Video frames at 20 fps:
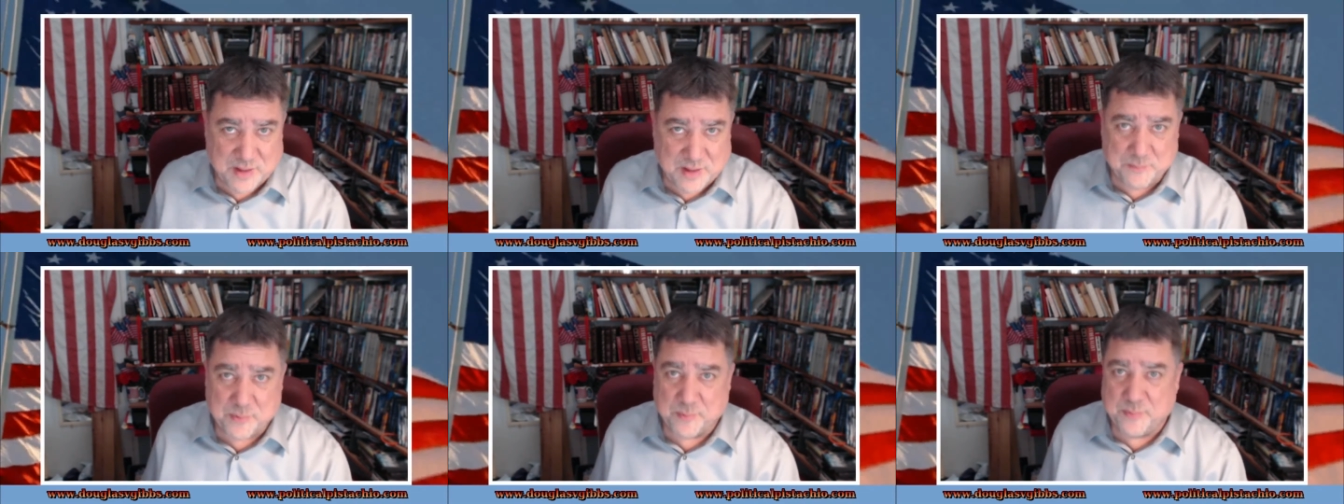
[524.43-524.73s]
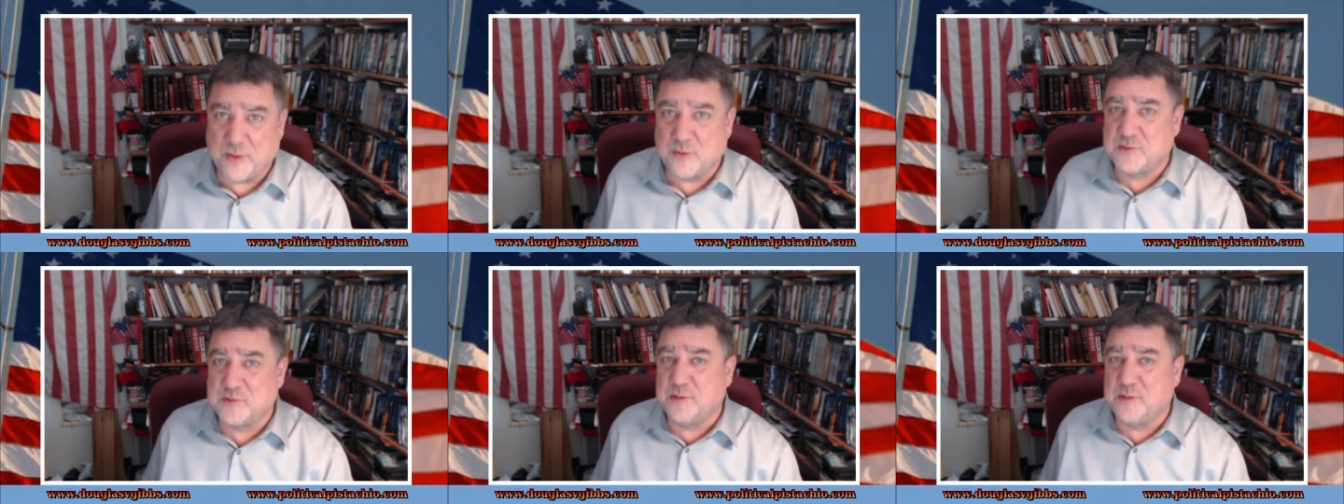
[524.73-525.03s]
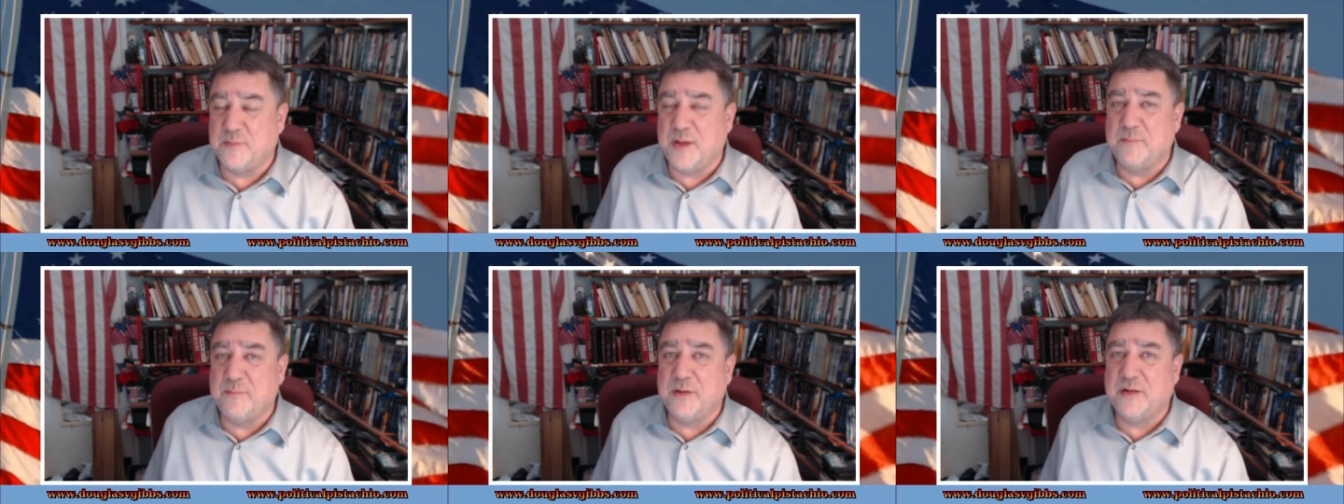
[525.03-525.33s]
that proposed
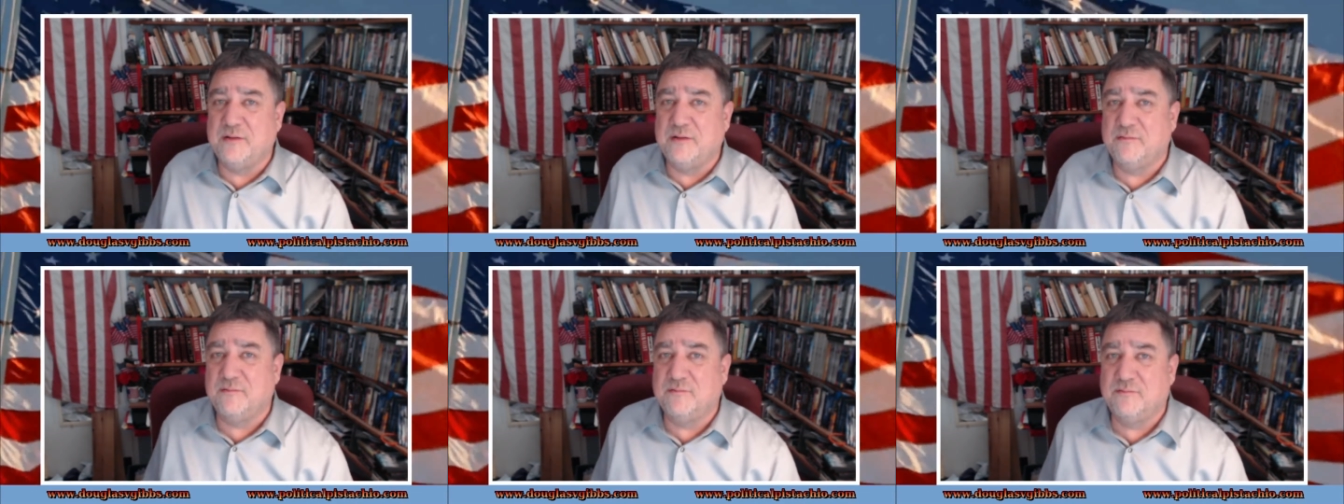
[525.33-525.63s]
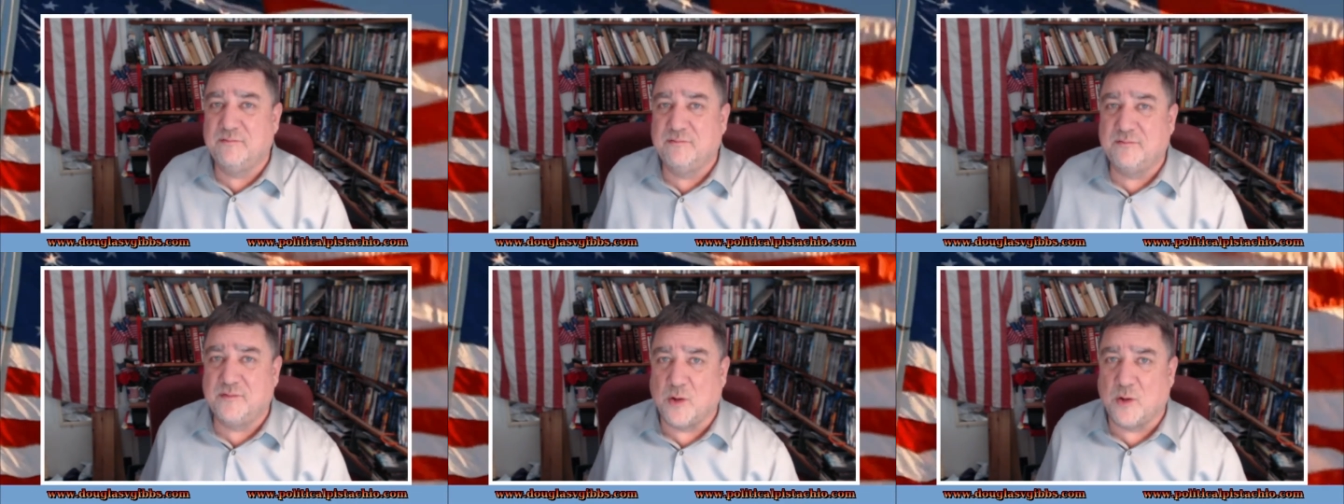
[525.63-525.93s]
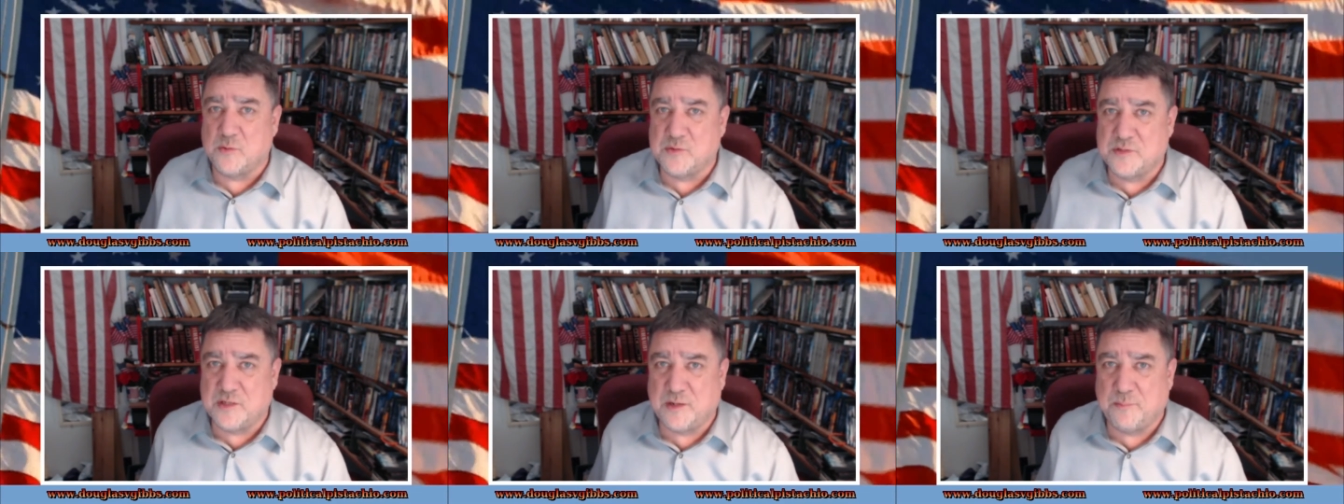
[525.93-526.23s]
amendment
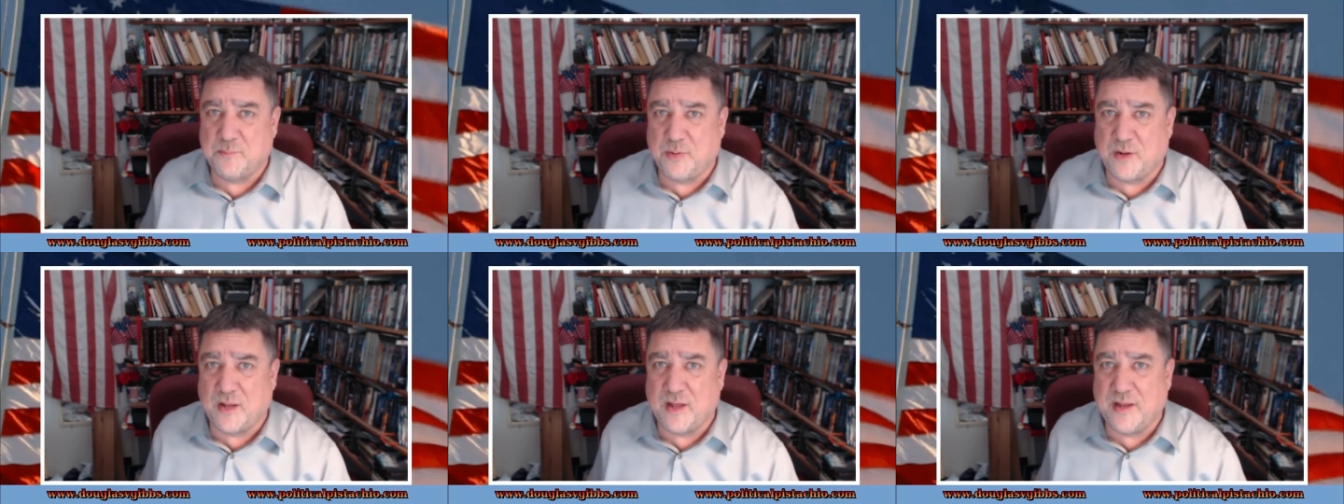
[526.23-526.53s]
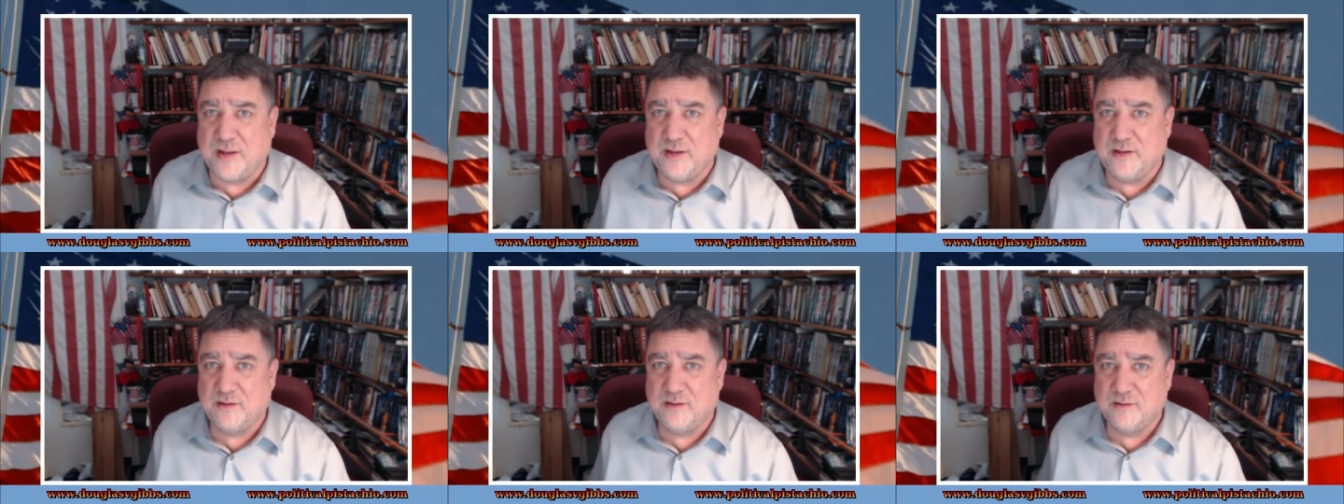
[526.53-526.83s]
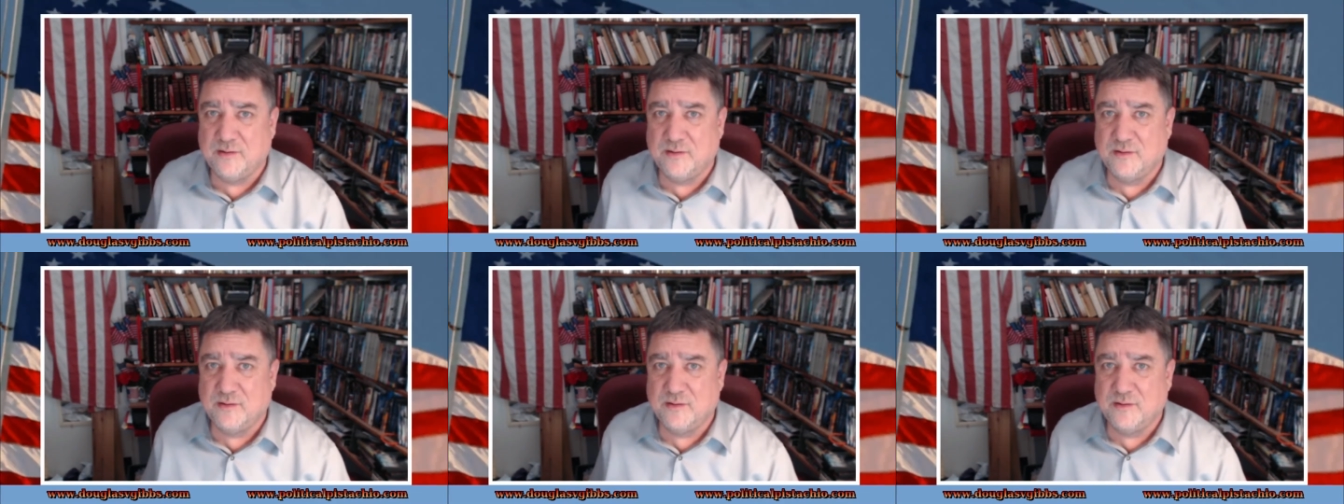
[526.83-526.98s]
goes into play,